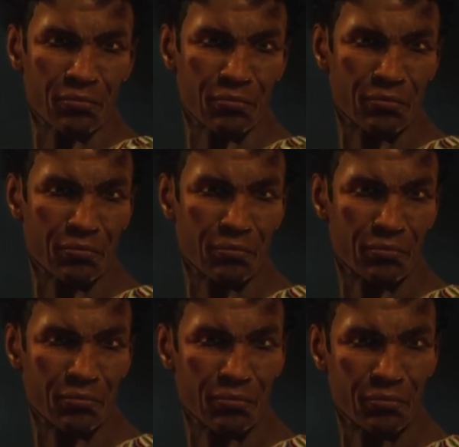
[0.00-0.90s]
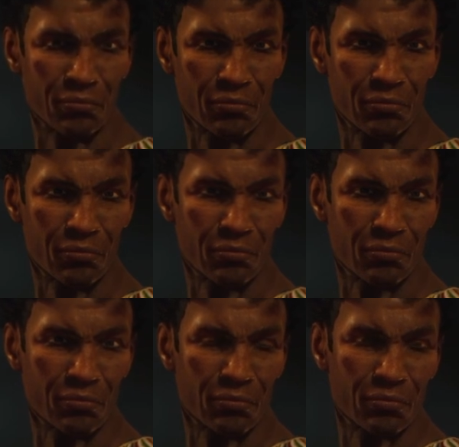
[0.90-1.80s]

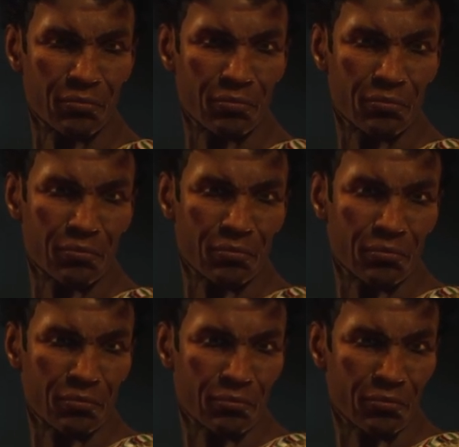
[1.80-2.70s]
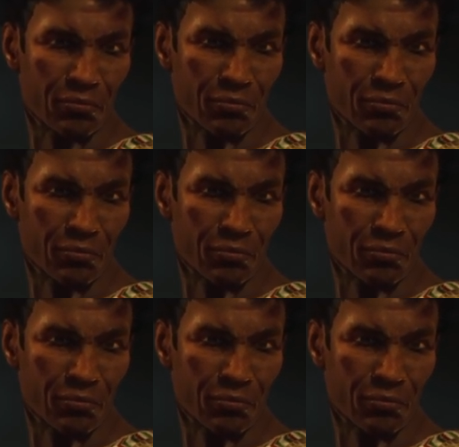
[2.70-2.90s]
(silence)